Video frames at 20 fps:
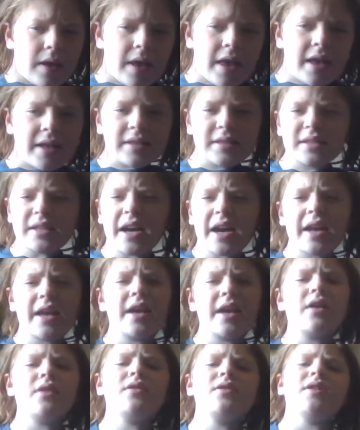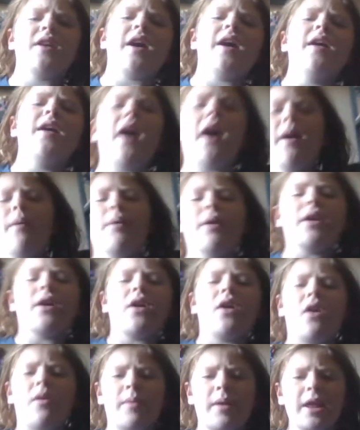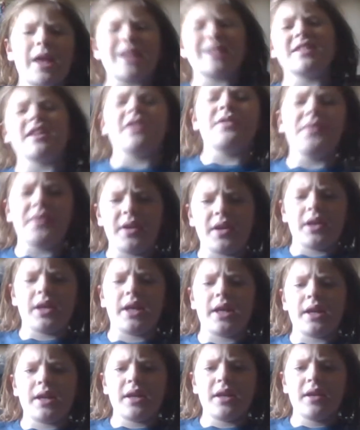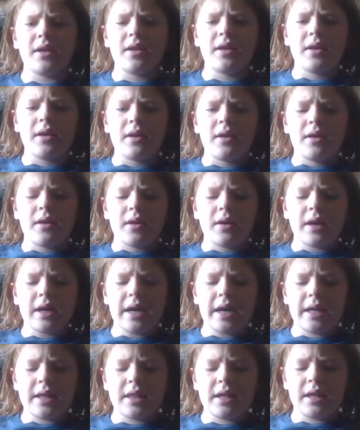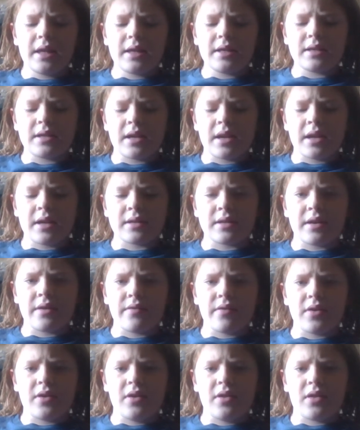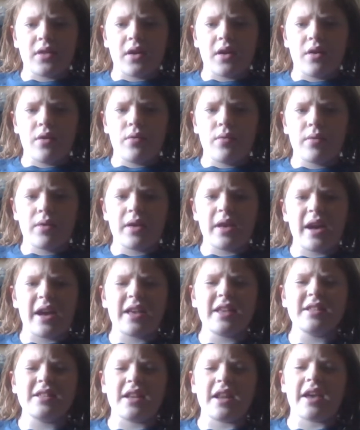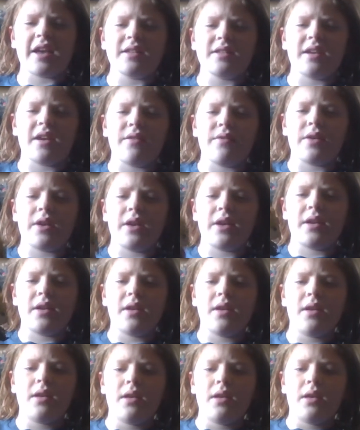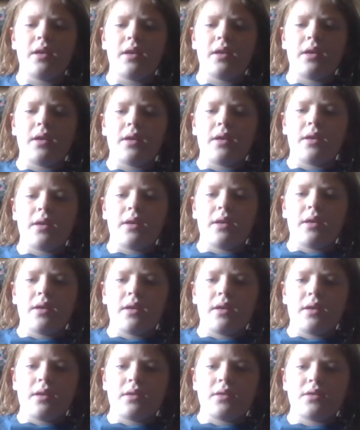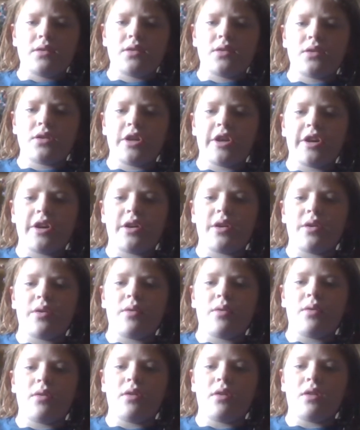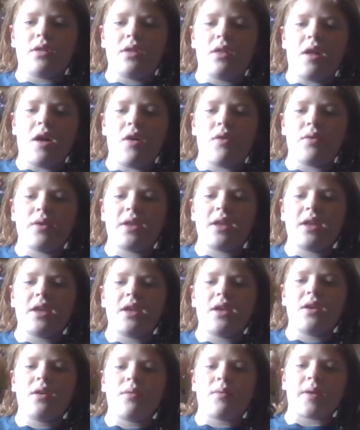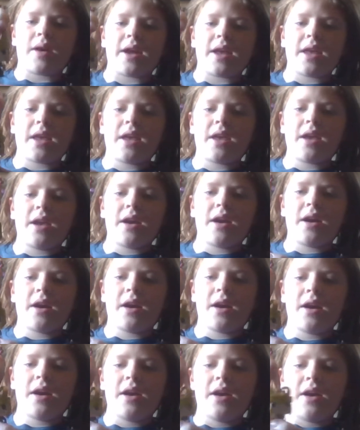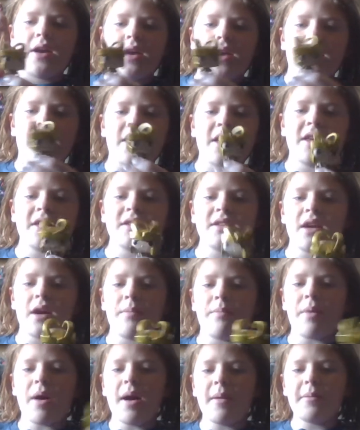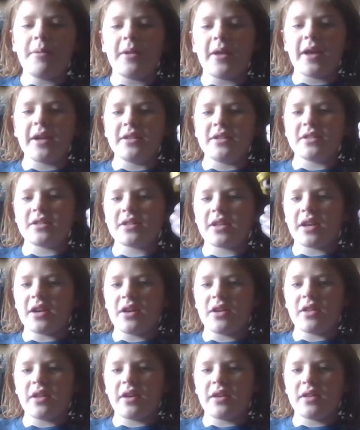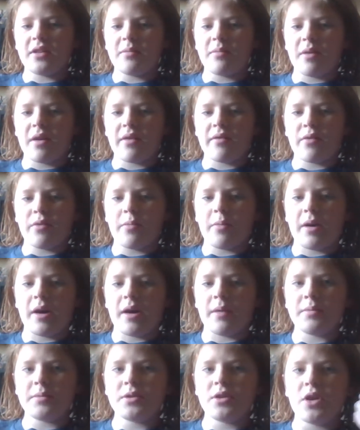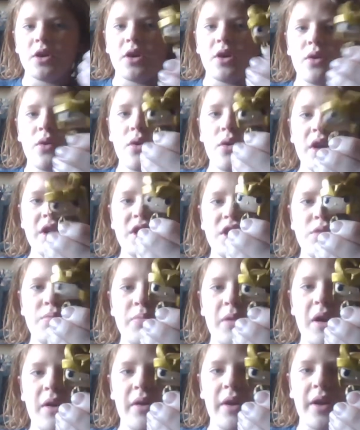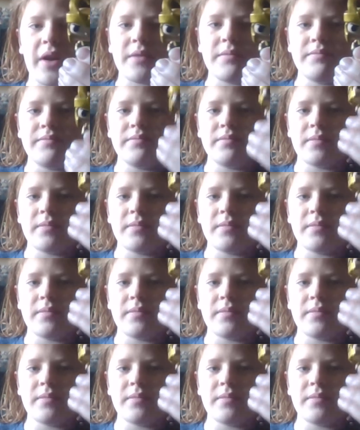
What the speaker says: anti-heroes. I wouldn't call him an anti-villain. I think he's an anti-villain, though. Yeah, he's an anti-villain. So, Loki, right here. He's a bobblehead just like all the other Marvel pops. Or he's just broken.